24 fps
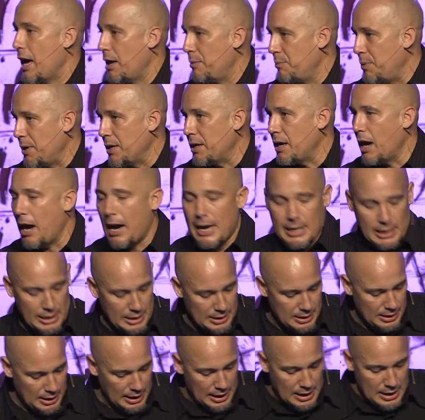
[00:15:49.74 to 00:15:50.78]
and be
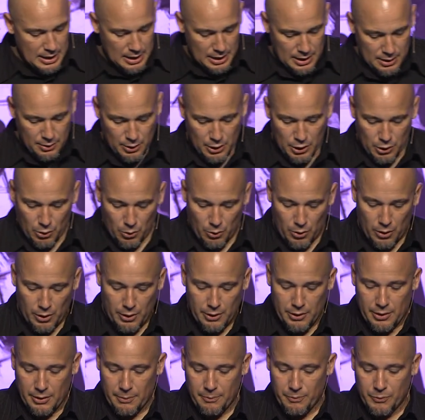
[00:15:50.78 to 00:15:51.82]
guided in
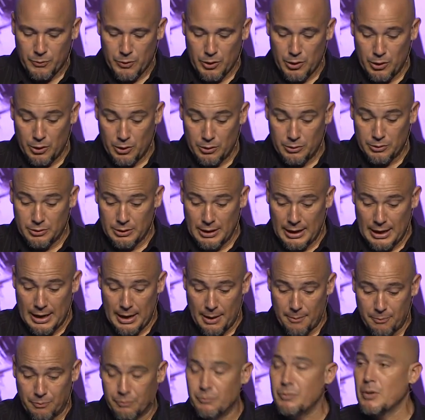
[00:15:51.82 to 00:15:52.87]
your, your
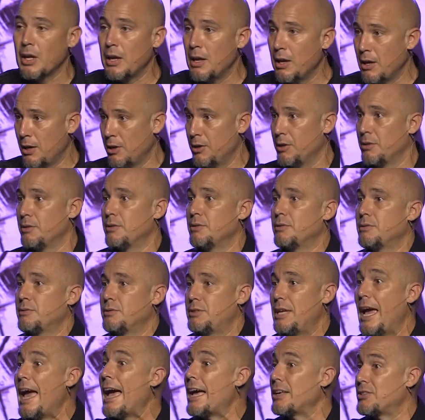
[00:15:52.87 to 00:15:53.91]
um,
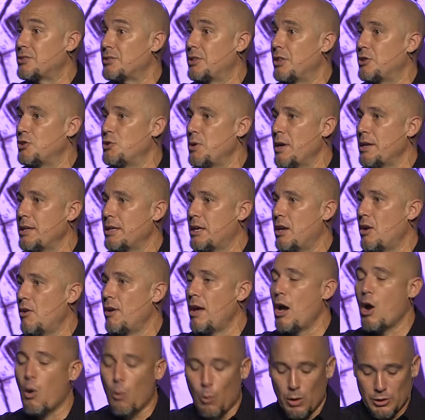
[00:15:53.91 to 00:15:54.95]
tasks that you had to
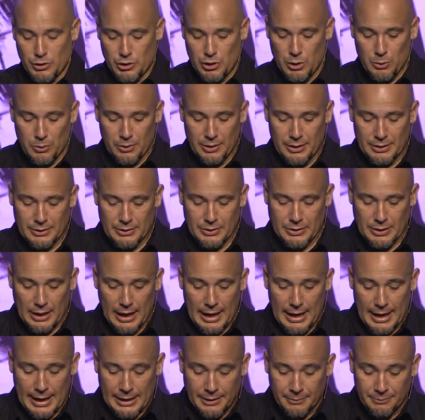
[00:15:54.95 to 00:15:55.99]
carry out once you were
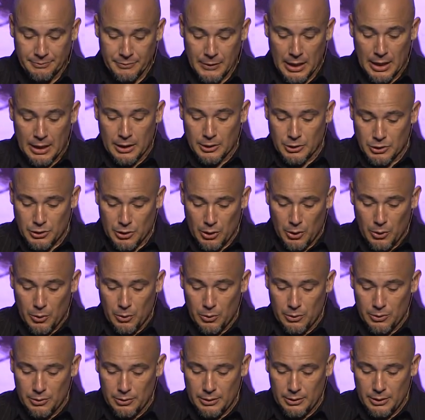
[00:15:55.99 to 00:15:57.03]
inside.
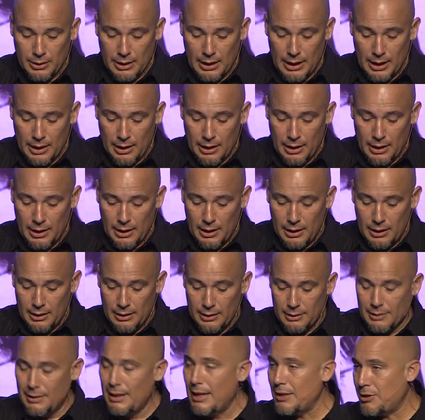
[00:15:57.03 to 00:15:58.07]
So
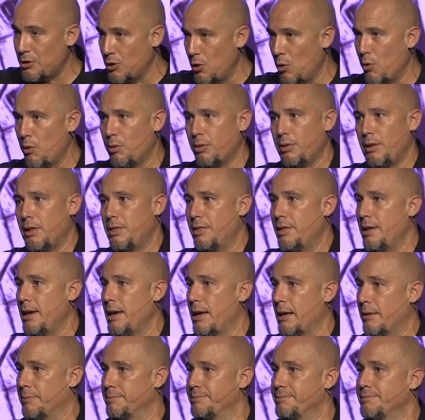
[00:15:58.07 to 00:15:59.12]
that's an earthly
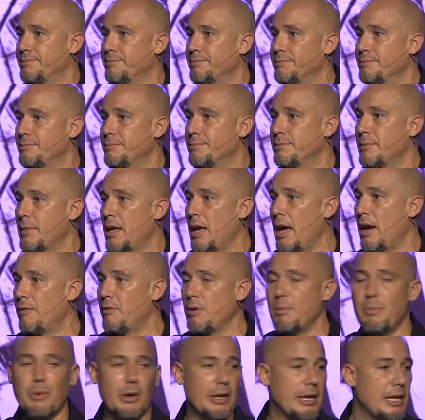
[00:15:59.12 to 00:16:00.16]
thing.
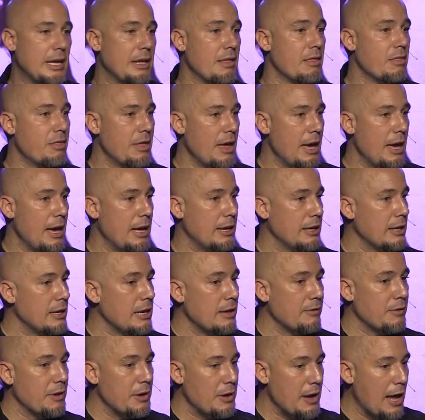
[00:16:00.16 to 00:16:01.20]
Everybody then and
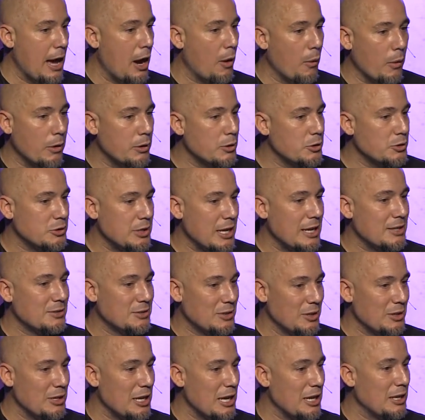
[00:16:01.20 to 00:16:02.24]
even now understands
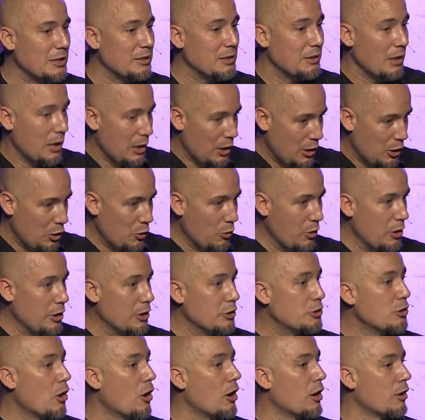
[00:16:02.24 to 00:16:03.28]
the need. You're in a
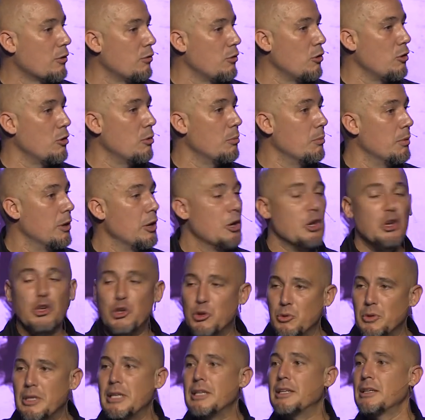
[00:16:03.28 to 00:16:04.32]
dark room,
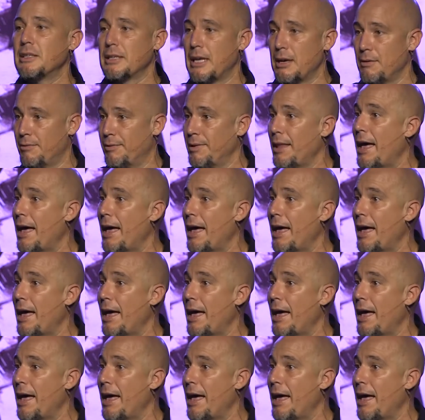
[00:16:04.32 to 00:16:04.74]
you need to give